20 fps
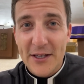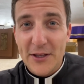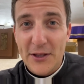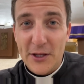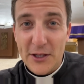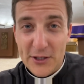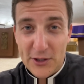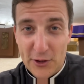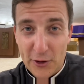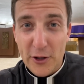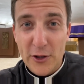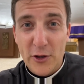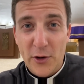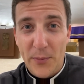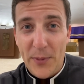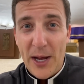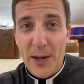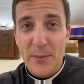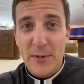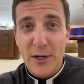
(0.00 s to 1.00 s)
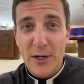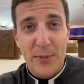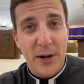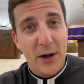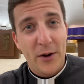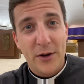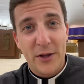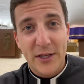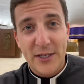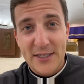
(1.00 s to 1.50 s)
the third commandment
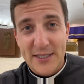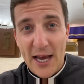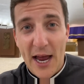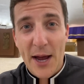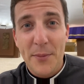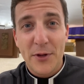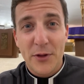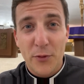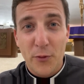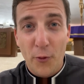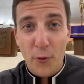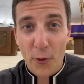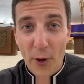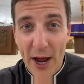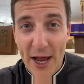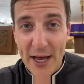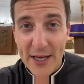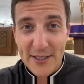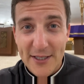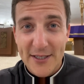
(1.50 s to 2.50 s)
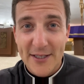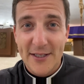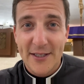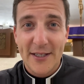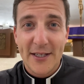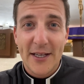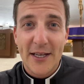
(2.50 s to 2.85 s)
about the Sabbath rest,